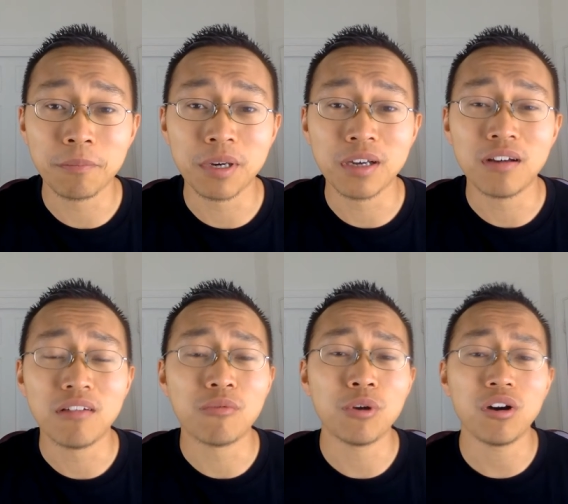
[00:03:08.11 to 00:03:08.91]
but
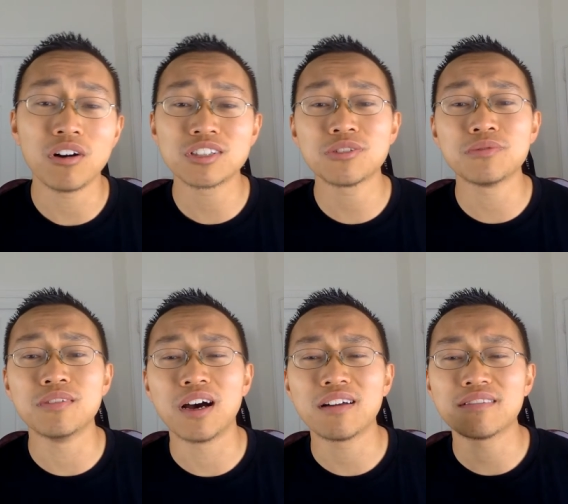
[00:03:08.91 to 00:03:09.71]
we're also
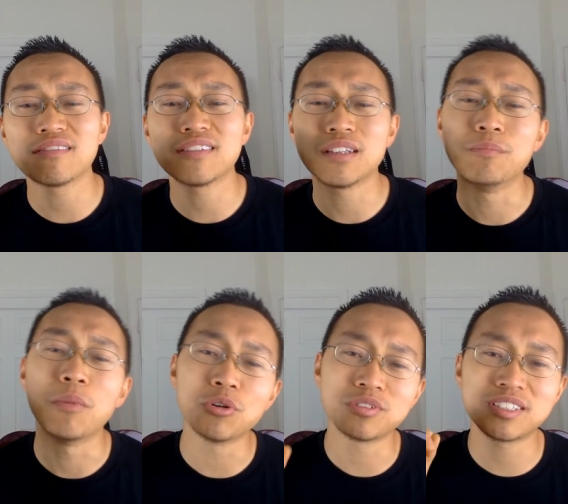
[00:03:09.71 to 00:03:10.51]
not the
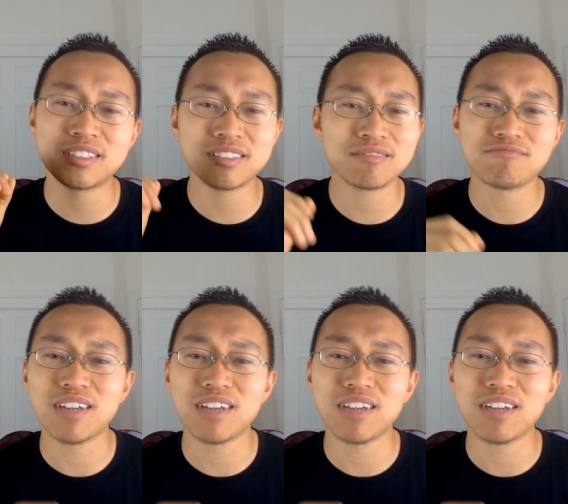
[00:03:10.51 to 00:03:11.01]
most